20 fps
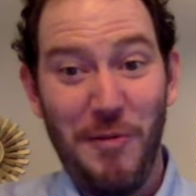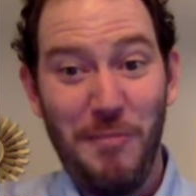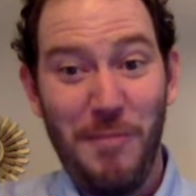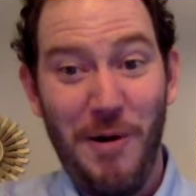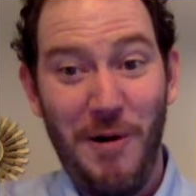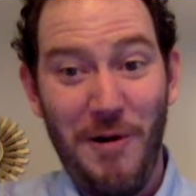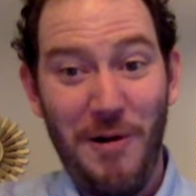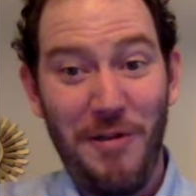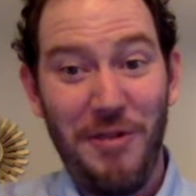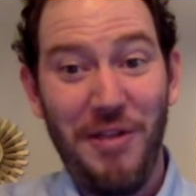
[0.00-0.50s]

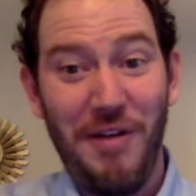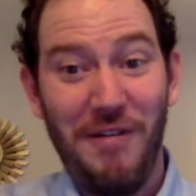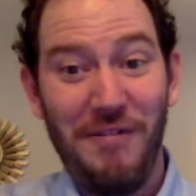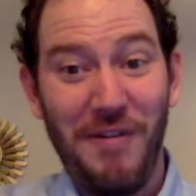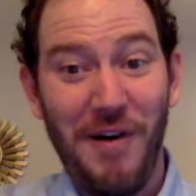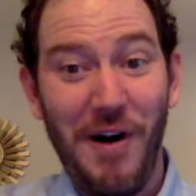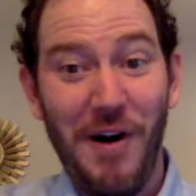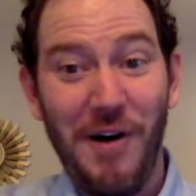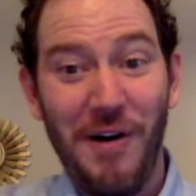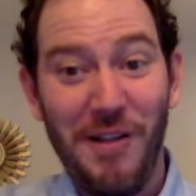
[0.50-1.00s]
birth of
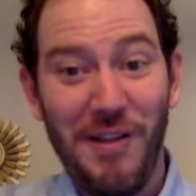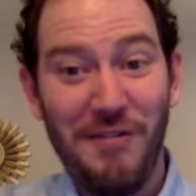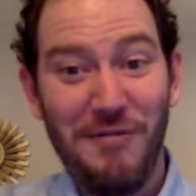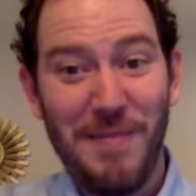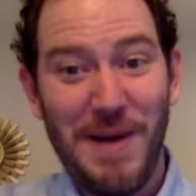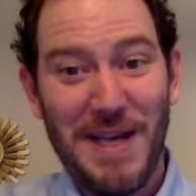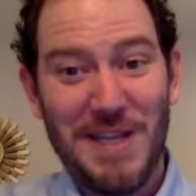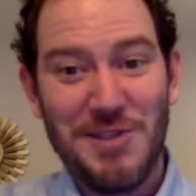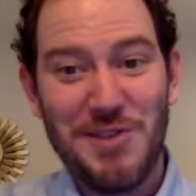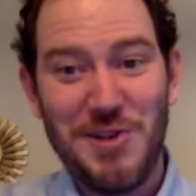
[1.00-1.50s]
all of
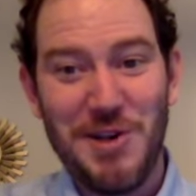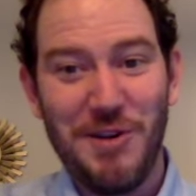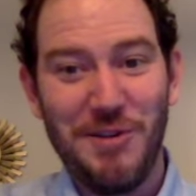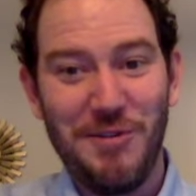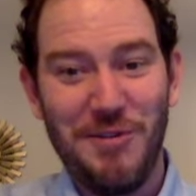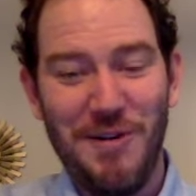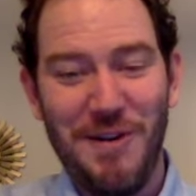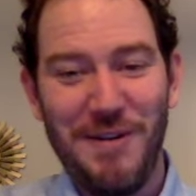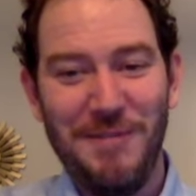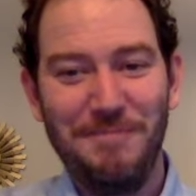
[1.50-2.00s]
my
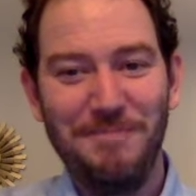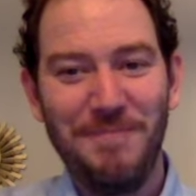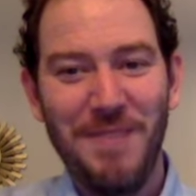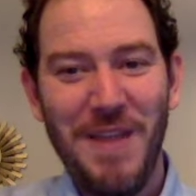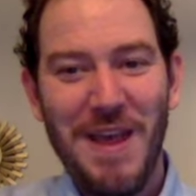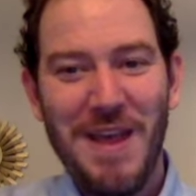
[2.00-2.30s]
children.